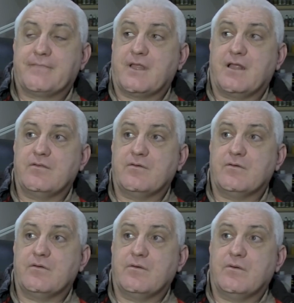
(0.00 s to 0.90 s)
And I
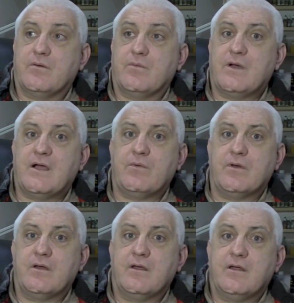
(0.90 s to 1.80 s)
thought, wow,
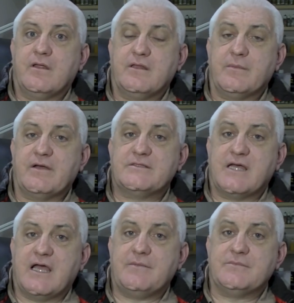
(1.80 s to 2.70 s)
the amount of
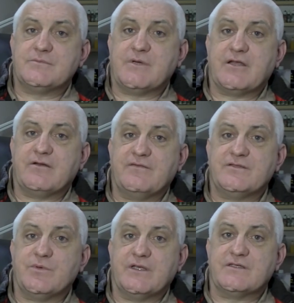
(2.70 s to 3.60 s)
times my
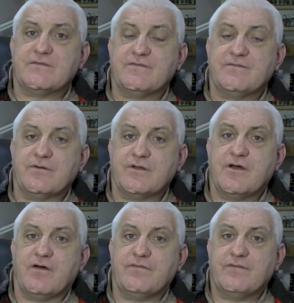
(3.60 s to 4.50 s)
Griffin's wings have fallen
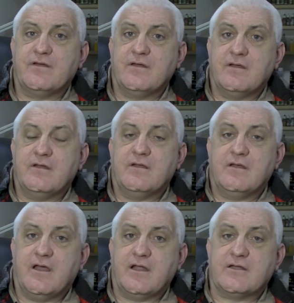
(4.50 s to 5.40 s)
off,
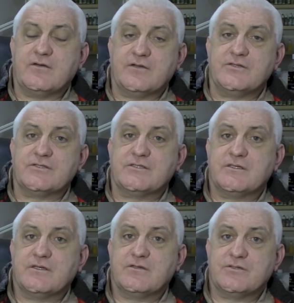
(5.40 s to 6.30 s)
and I could have
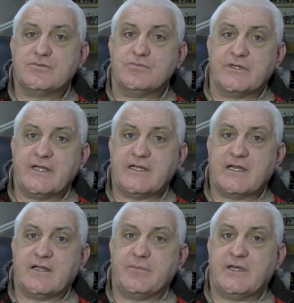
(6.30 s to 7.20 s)
just run in a
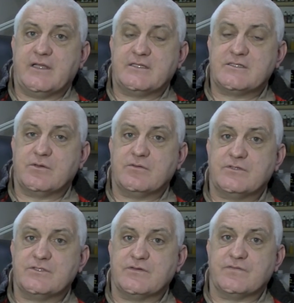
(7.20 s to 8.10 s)
little bit of this soldering
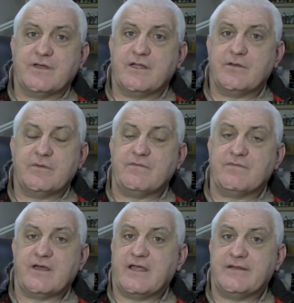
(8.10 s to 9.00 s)
stuff, and it would have been
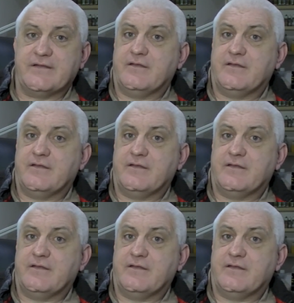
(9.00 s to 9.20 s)
fine.